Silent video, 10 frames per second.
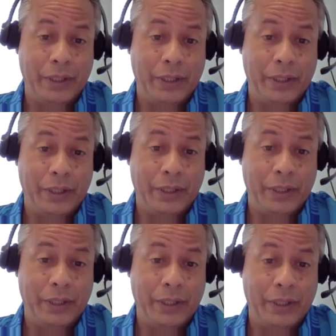
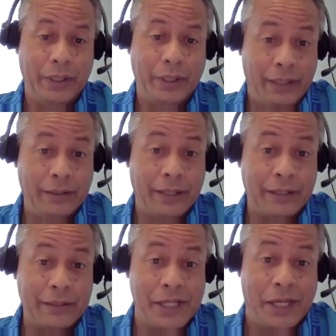Uh, if you clear an
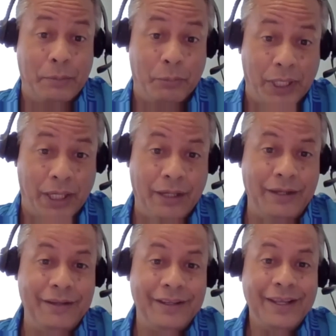area in the forest
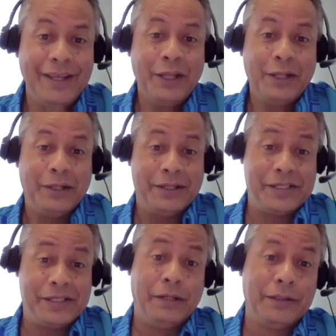and there's rain that
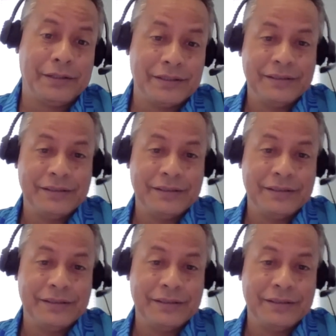same day,